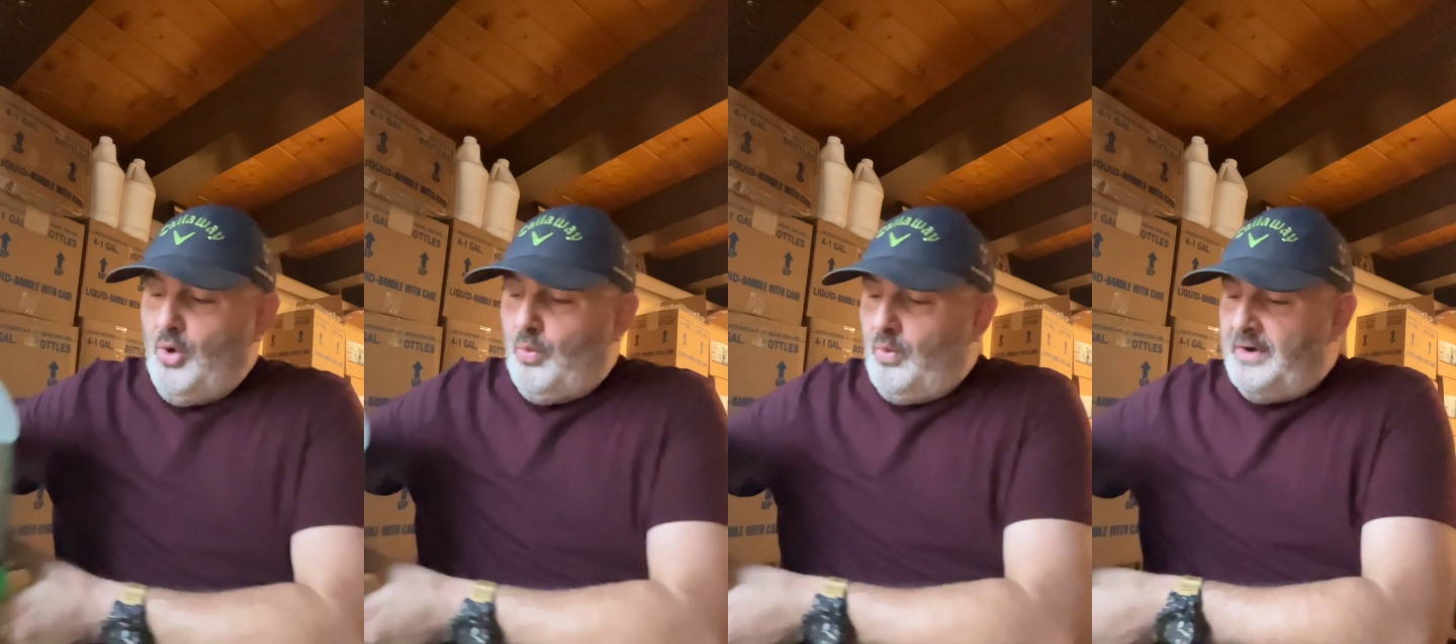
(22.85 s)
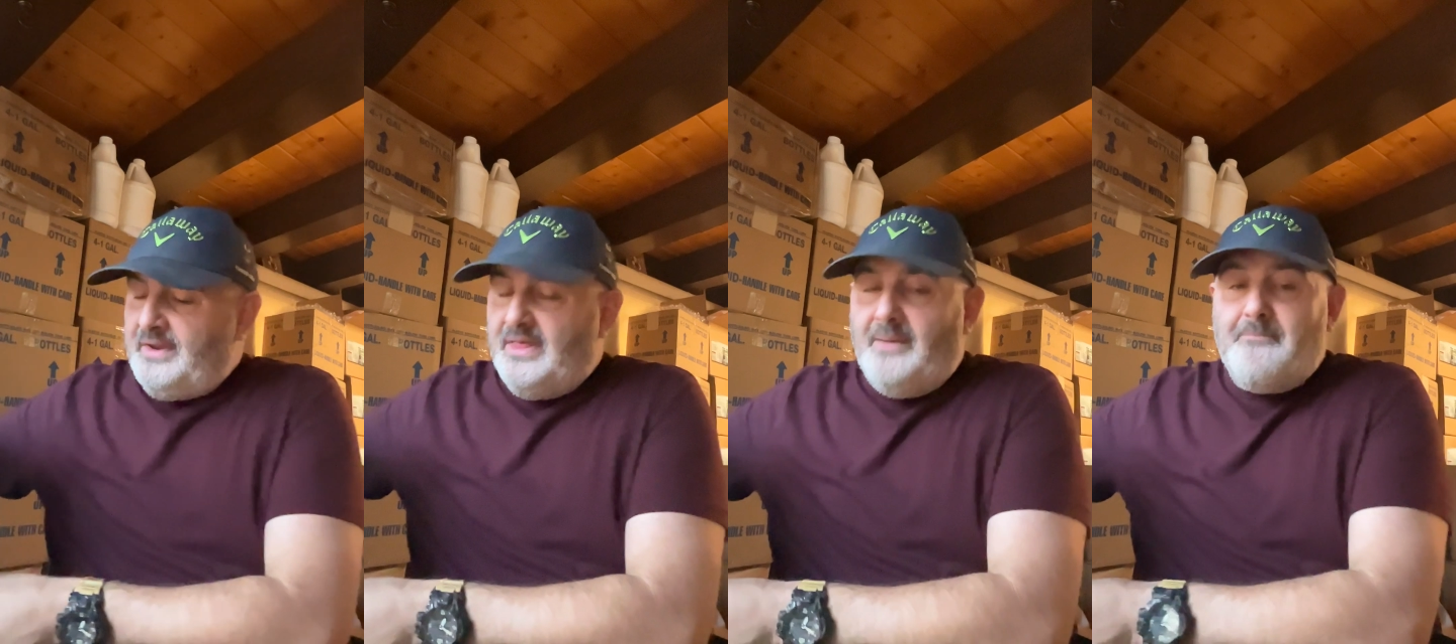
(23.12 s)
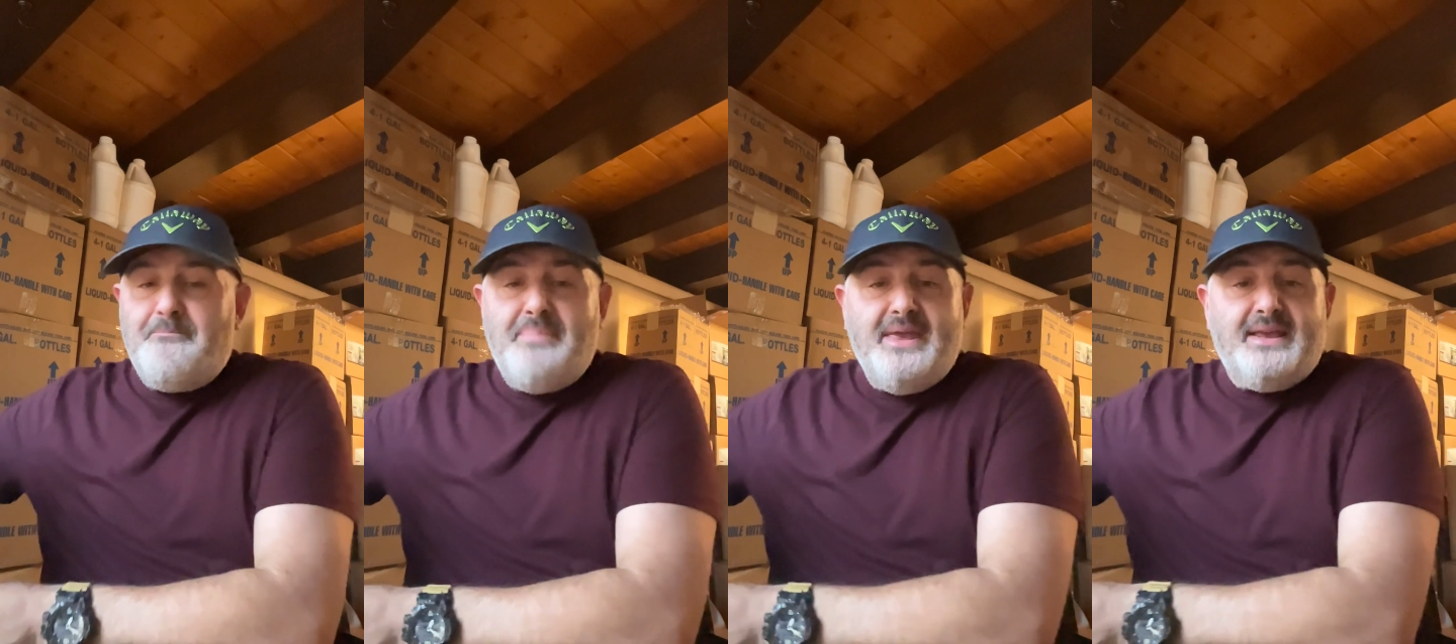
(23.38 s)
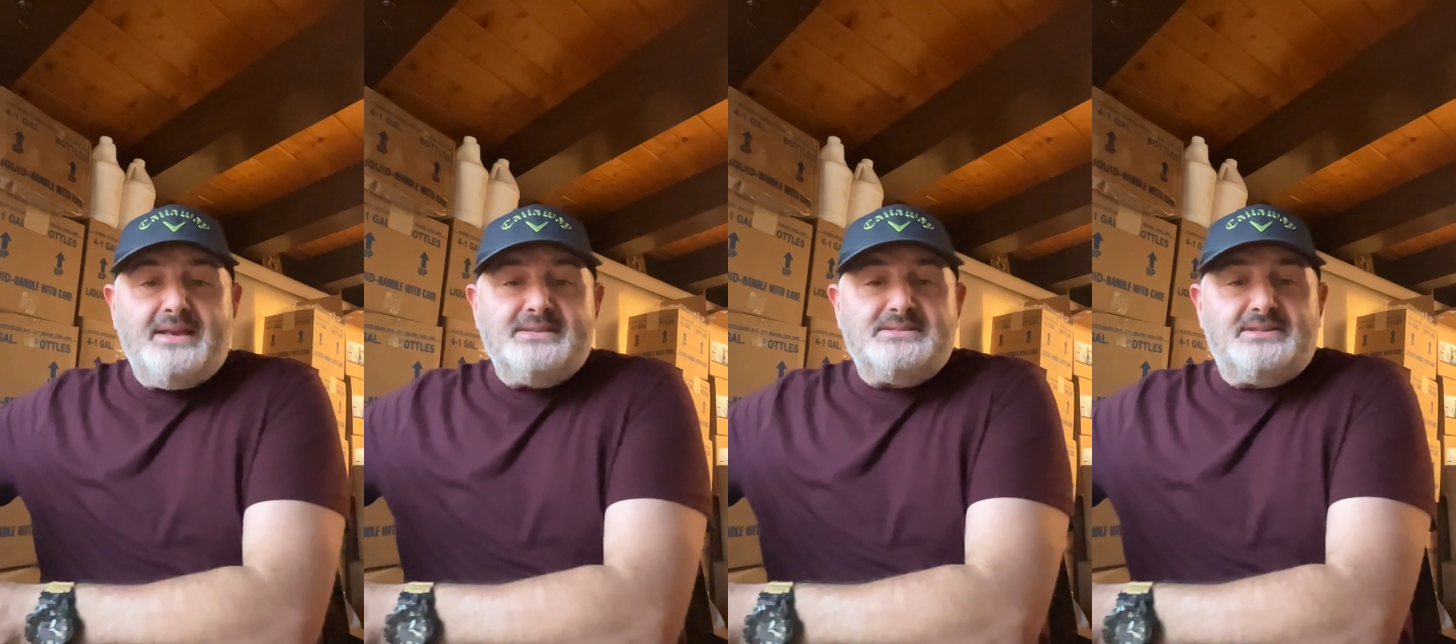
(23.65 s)
One of the
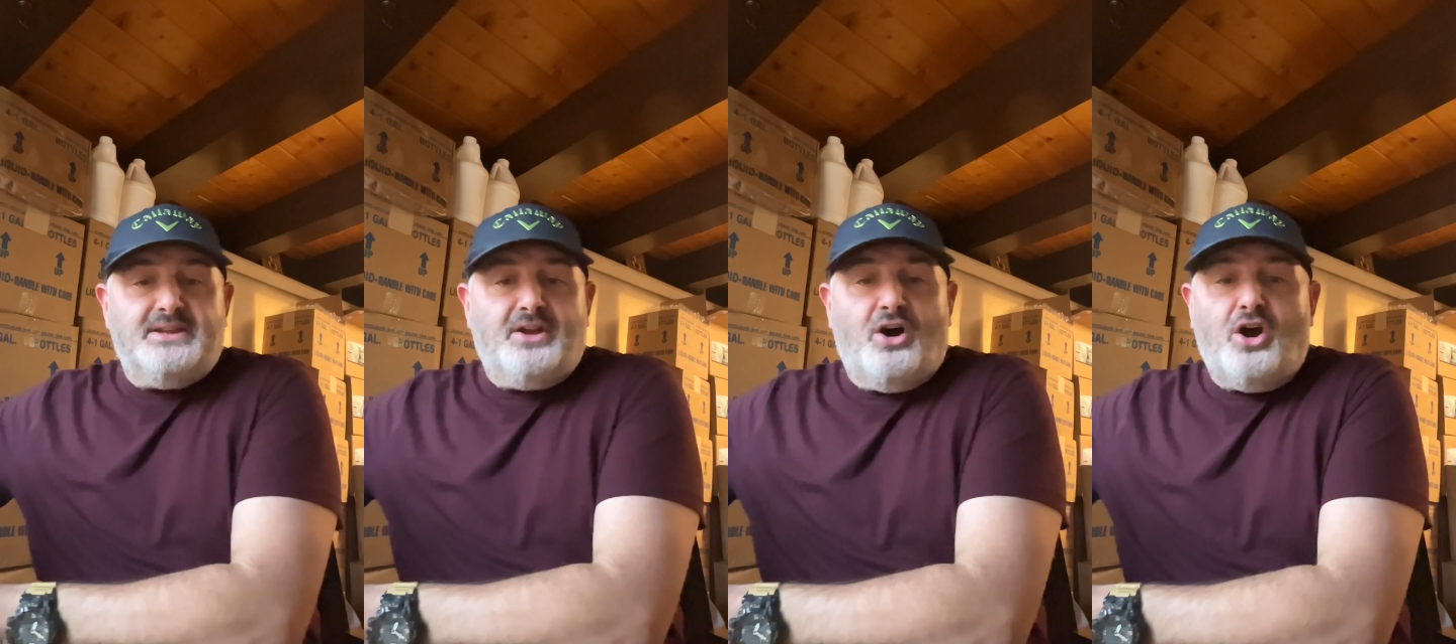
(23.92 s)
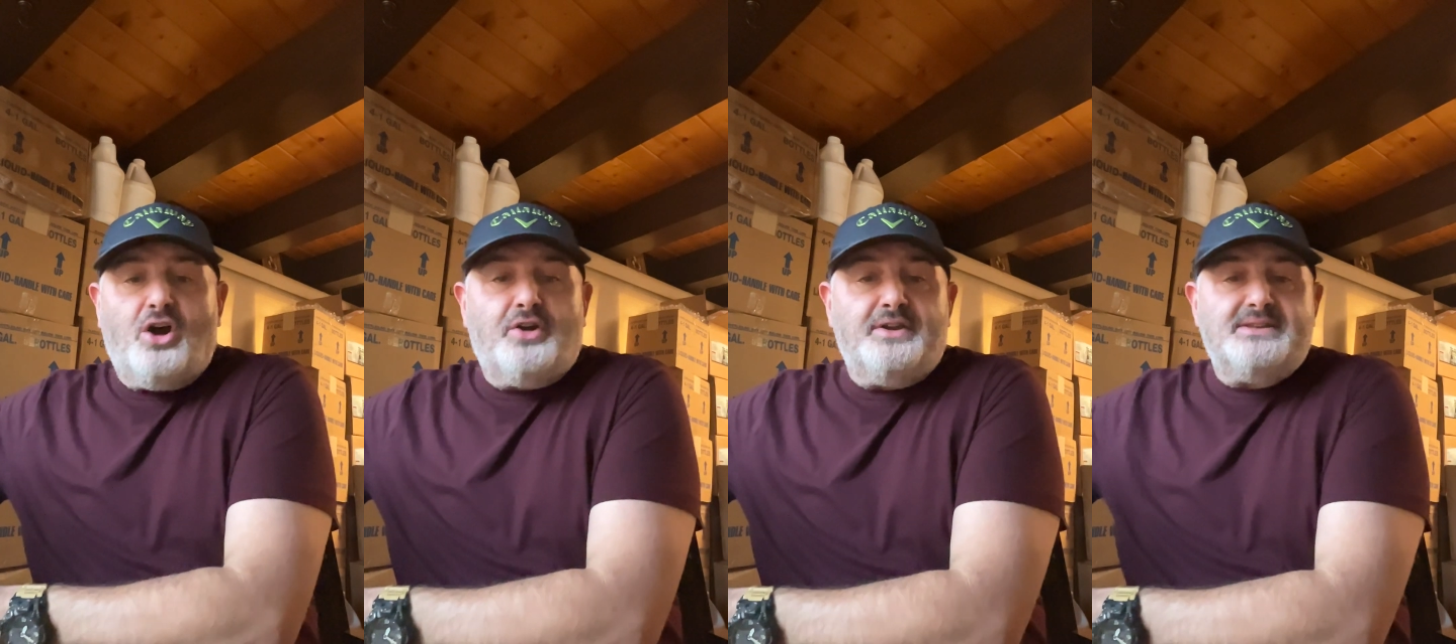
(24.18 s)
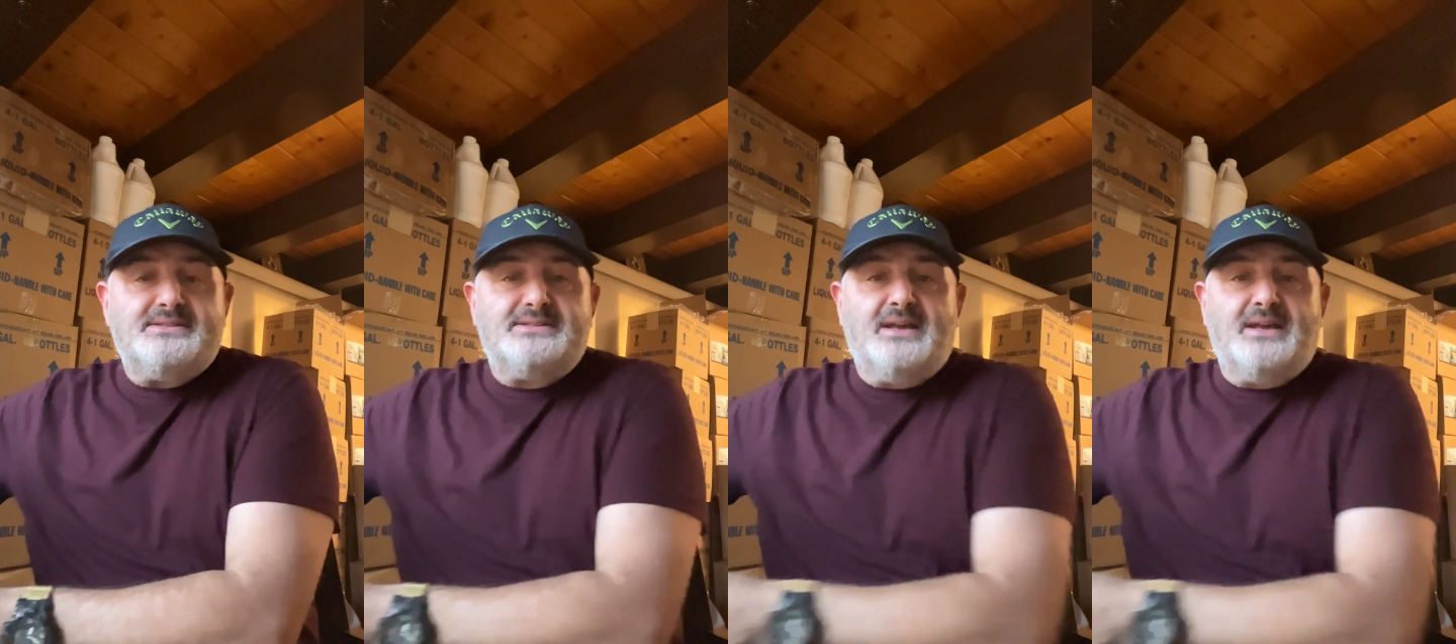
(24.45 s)
biggest and hardest